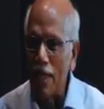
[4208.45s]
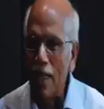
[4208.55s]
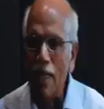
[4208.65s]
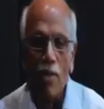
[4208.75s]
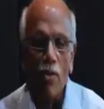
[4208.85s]

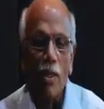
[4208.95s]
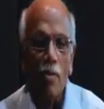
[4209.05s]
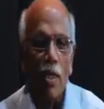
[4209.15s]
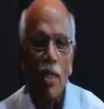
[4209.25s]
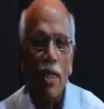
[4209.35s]
He told
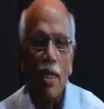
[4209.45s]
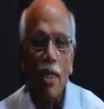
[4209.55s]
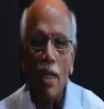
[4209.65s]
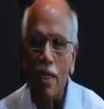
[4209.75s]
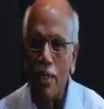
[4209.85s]
them they
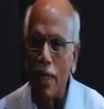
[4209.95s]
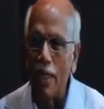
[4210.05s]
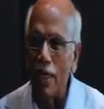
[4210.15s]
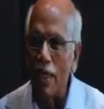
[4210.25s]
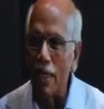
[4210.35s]
didn't
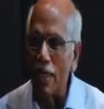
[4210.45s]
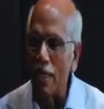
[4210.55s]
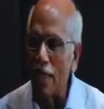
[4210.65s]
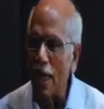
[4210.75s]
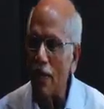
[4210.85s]
understand
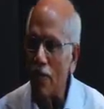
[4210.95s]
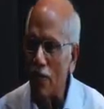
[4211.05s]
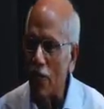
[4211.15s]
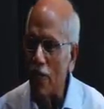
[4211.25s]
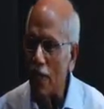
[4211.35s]
their language.
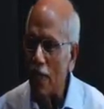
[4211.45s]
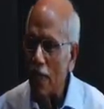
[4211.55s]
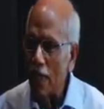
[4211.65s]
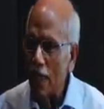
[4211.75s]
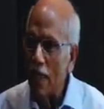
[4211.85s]
So he said,
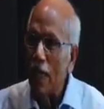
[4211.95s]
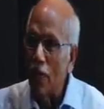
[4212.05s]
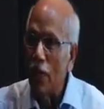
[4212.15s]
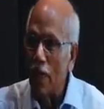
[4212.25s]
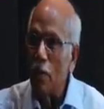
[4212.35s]

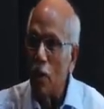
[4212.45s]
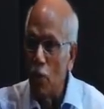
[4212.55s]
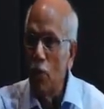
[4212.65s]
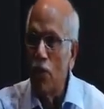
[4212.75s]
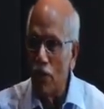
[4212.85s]
can you take me to
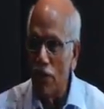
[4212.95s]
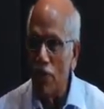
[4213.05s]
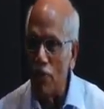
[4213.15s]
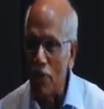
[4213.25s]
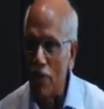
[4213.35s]
the post office?